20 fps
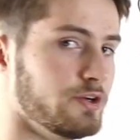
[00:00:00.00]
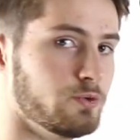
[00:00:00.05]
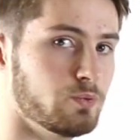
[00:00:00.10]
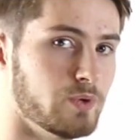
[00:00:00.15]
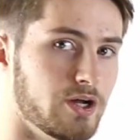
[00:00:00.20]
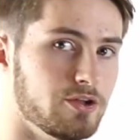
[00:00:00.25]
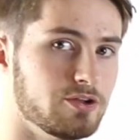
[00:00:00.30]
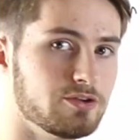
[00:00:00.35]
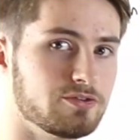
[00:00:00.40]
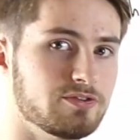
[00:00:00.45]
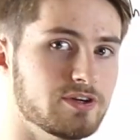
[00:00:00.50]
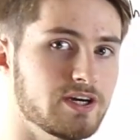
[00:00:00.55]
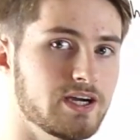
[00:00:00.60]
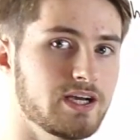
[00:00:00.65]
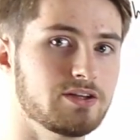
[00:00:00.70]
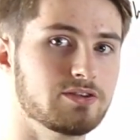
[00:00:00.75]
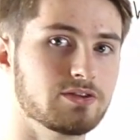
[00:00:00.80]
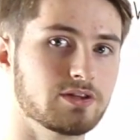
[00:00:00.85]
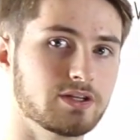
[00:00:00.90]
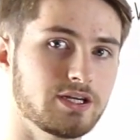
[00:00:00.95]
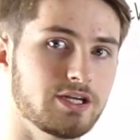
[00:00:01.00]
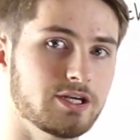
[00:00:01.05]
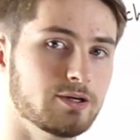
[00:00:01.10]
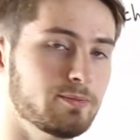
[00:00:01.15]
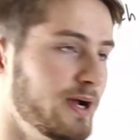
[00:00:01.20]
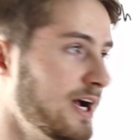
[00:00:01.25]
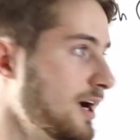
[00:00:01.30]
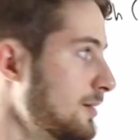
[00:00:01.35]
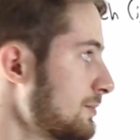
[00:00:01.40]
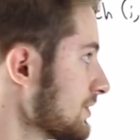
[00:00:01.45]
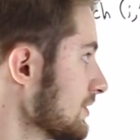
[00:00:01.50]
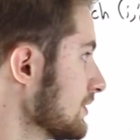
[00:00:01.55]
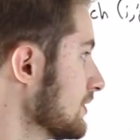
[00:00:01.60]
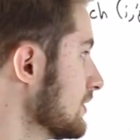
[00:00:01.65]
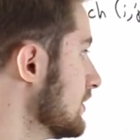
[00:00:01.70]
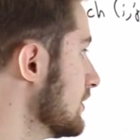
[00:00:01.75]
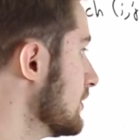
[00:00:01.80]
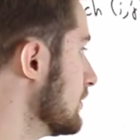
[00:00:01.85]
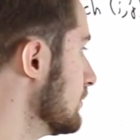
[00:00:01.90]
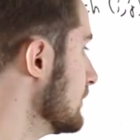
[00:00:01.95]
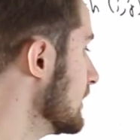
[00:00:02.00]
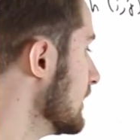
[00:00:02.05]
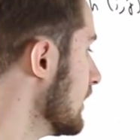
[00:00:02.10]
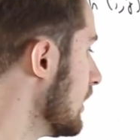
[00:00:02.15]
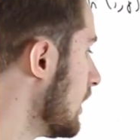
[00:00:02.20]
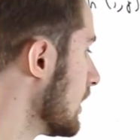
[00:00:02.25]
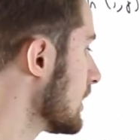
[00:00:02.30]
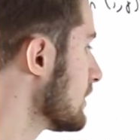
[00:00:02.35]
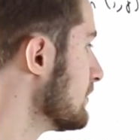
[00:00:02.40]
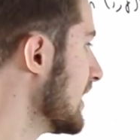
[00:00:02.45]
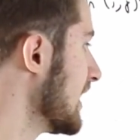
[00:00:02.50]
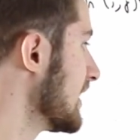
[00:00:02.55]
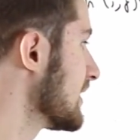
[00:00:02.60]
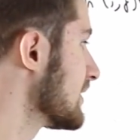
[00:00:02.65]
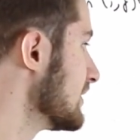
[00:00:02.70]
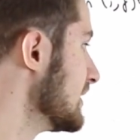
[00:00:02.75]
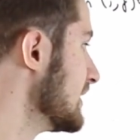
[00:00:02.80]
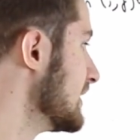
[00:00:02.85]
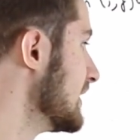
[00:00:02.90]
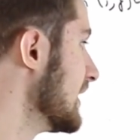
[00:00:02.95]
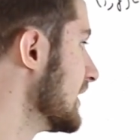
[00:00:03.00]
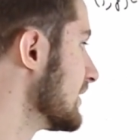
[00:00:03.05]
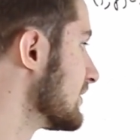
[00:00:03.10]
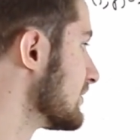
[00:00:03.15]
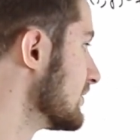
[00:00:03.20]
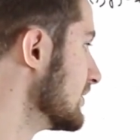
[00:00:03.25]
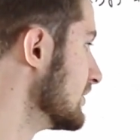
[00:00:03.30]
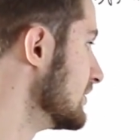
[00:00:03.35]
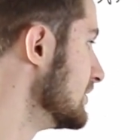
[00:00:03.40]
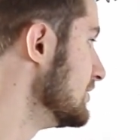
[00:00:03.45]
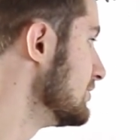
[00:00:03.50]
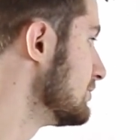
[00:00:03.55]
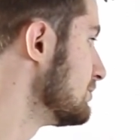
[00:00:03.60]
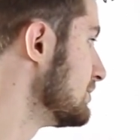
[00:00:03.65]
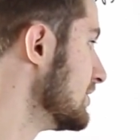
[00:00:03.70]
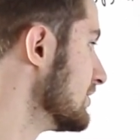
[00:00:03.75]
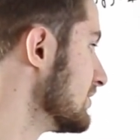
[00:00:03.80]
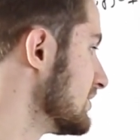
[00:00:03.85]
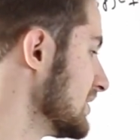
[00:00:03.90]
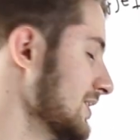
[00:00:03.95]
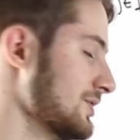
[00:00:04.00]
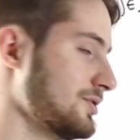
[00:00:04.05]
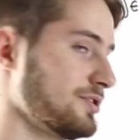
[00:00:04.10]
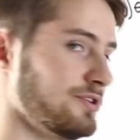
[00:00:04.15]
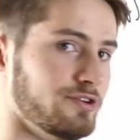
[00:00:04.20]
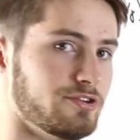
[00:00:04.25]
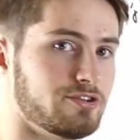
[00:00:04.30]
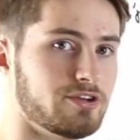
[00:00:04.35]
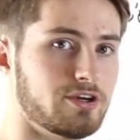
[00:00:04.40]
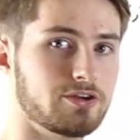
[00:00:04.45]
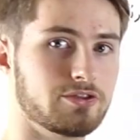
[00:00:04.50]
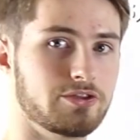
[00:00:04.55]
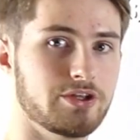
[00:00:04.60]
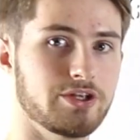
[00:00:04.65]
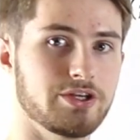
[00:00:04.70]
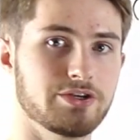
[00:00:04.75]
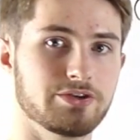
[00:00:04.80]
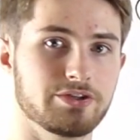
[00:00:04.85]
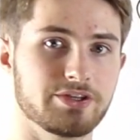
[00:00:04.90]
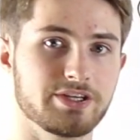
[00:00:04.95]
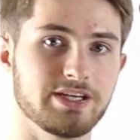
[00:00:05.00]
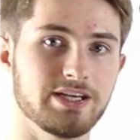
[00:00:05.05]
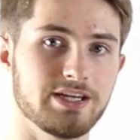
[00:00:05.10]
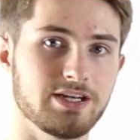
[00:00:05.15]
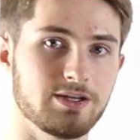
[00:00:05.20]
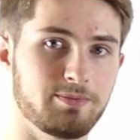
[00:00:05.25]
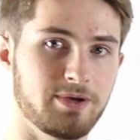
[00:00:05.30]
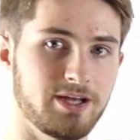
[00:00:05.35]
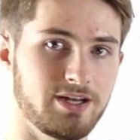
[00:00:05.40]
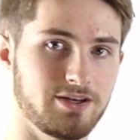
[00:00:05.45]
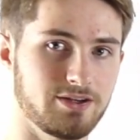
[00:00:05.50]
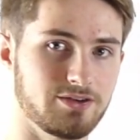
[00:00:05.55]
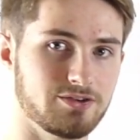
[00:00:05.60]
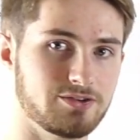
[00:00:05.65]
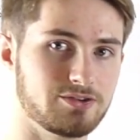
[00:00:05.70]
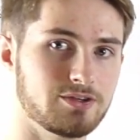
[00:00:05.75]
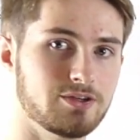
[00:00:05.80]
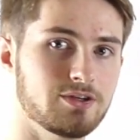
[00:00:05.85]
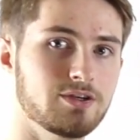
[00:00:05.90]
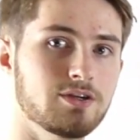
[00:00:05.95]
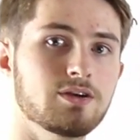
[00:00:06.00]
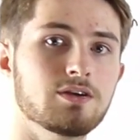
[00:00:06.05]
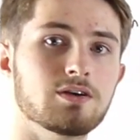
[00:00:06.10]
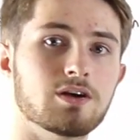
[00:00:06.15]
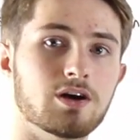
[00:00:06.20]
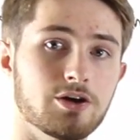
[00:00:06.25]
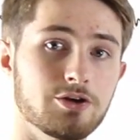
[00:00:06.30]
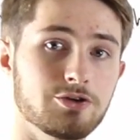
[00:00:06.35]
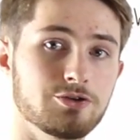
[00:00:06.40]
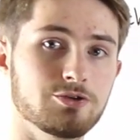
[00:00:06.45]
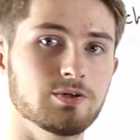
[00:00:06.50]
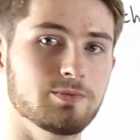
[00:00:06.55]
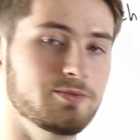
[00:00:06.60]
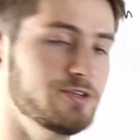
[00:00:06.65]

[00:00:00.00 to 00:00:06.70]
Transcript: a well-defined linear map, we automatically get that these pure tensors are linearly independent. Our new